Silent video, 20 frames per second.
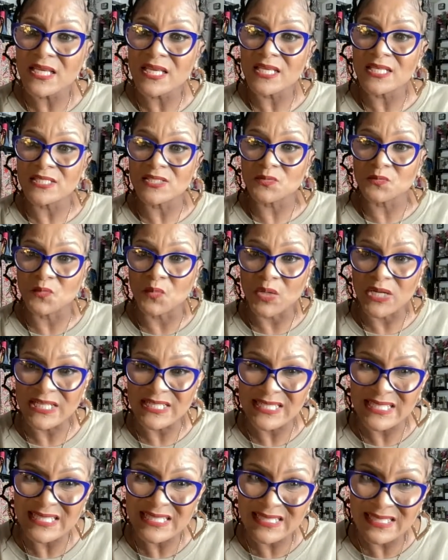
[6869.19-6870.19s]
is what
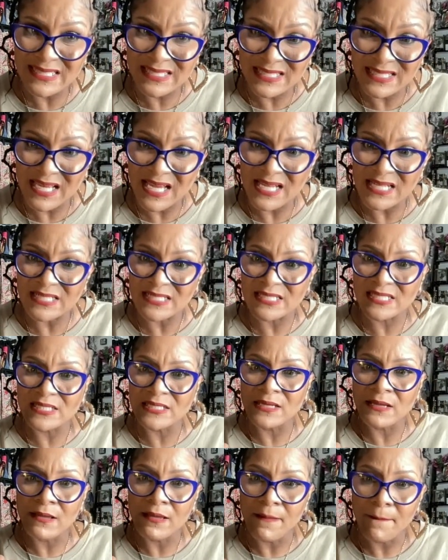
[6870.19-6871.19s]
set
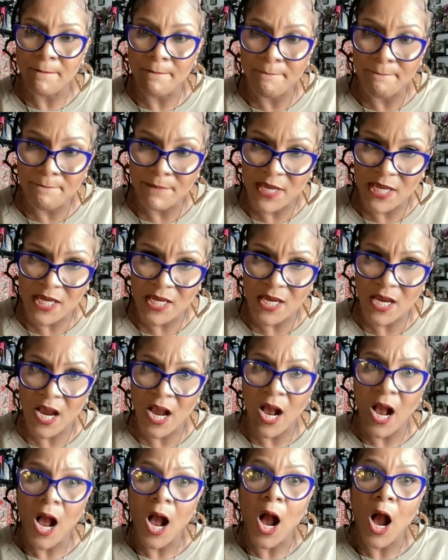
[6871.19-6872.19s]
me
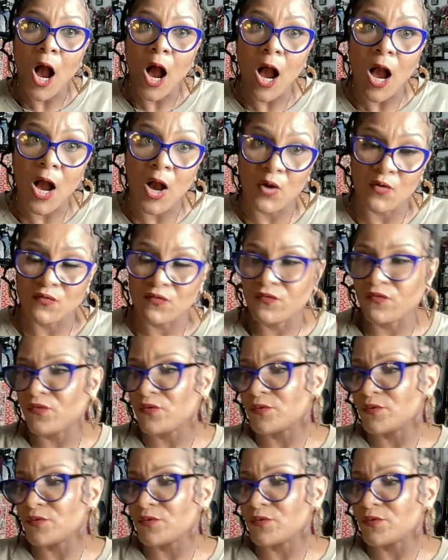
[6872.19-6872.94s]
off.